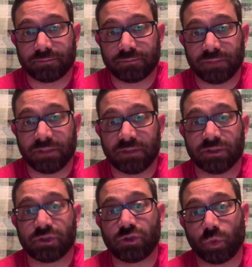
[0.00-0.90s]
and
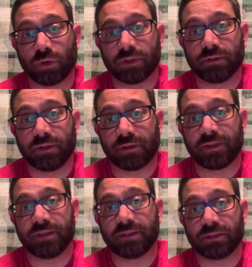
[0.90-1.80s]
distorted the
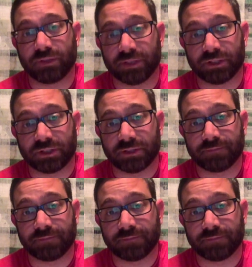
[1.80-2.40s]
authentic tradition.